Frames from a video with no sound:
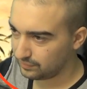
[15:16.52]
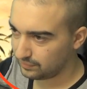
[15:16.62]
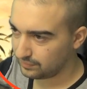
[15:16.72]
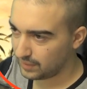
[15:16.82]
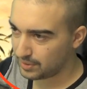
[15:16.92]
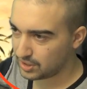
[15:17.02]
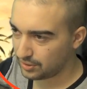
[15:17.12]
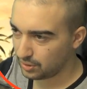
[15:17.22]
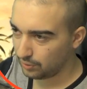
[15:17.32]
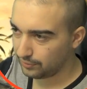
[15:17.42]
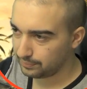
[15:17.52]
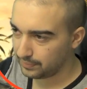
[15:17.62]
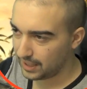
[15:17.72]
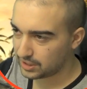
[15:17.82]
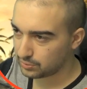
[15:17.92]
That'd be so cool if an
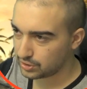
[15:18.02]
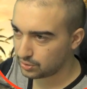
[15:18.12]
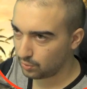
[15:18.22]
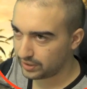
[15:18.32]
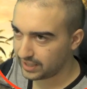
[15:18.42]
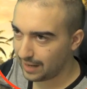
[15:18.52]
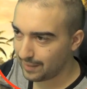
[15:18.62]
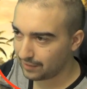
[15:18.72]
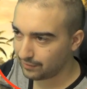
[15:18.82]
actual story came out of a